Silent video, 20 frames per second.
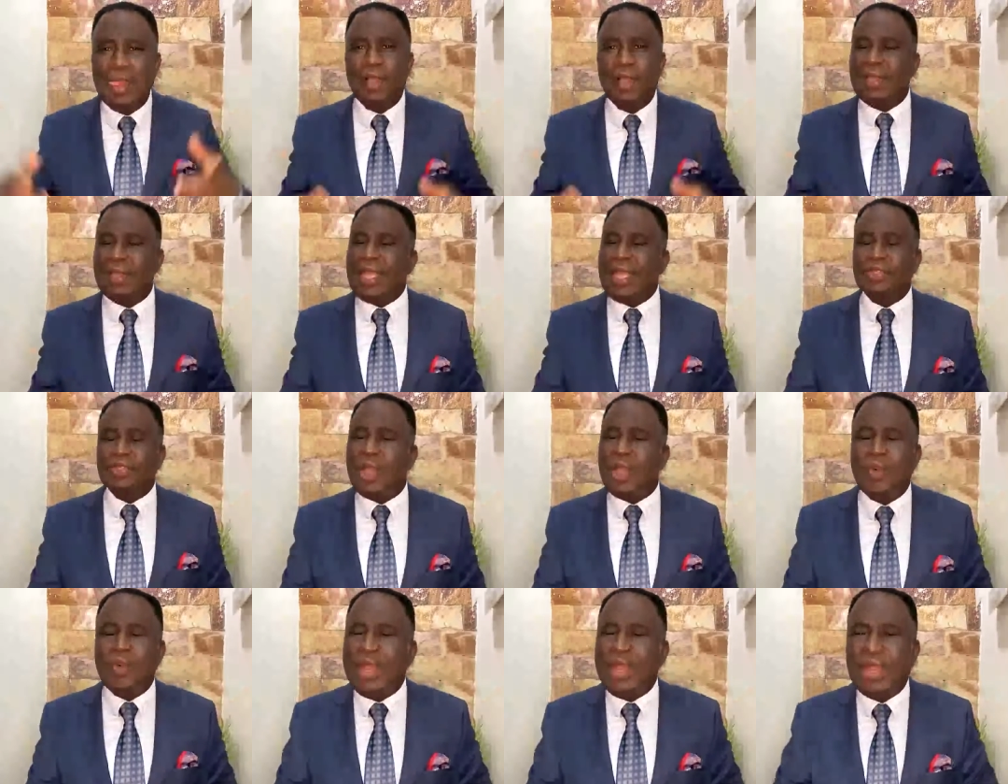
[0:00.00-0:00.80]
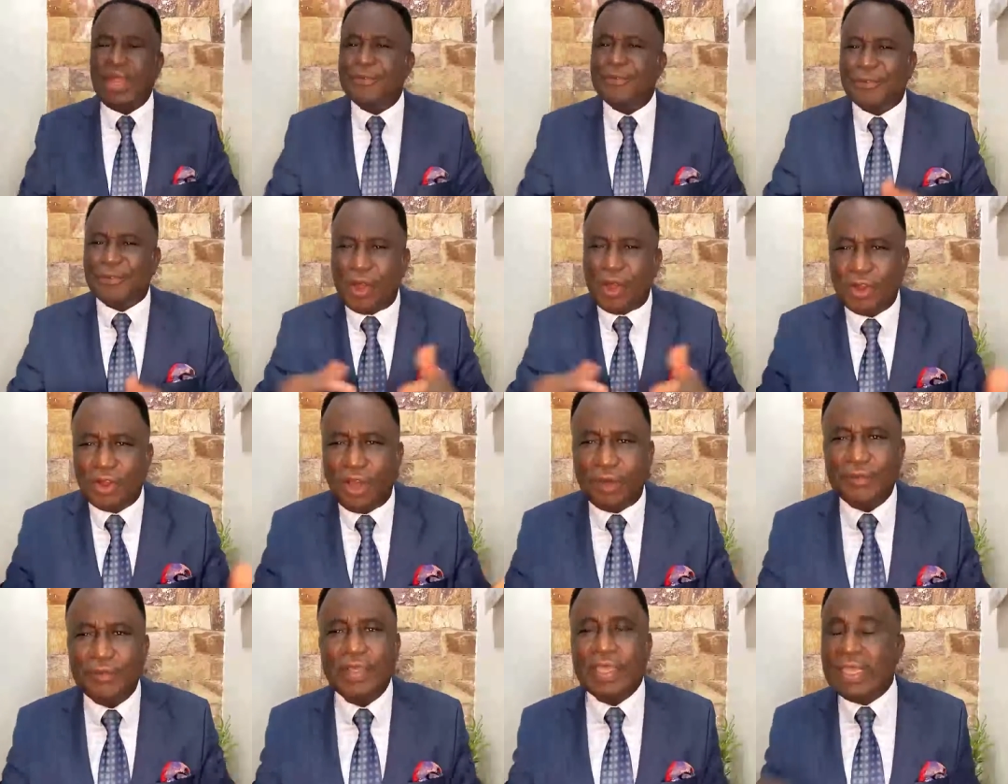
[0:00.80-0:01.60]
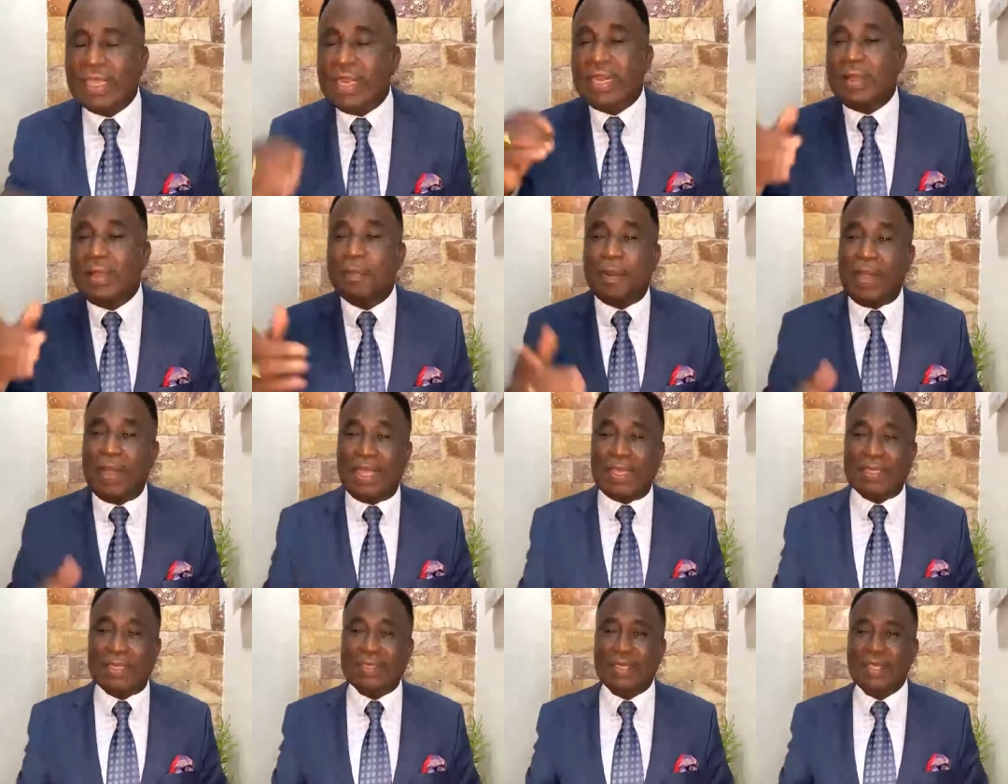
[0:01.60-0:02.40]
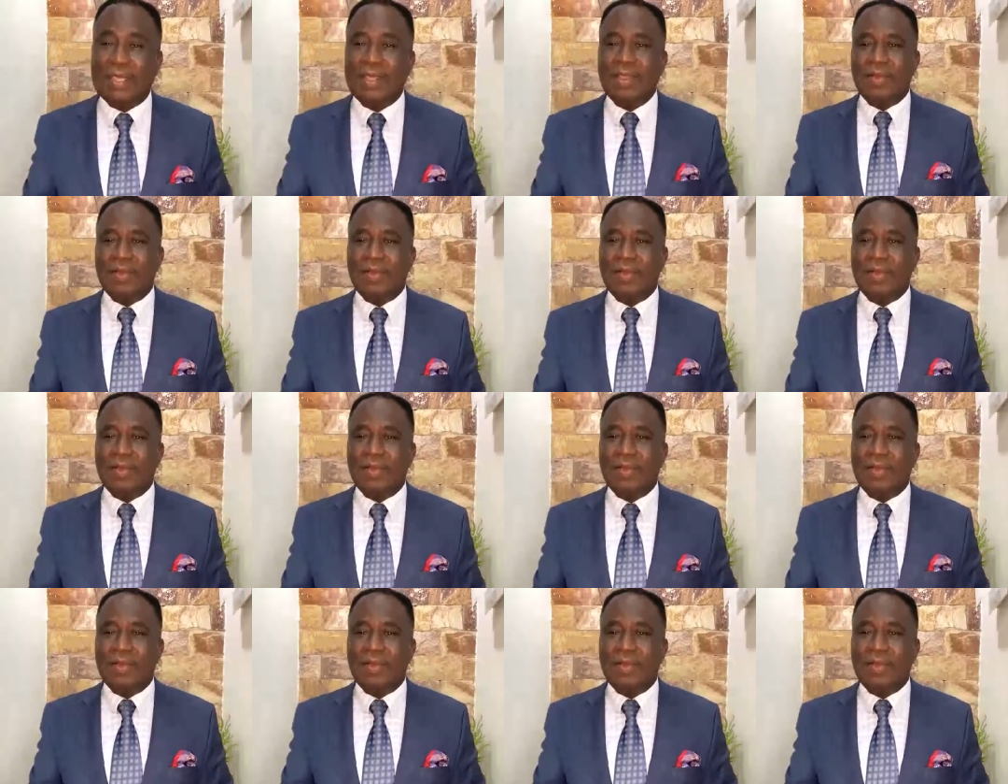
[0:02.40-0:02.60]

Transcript: That's why when they fall off, He replaces.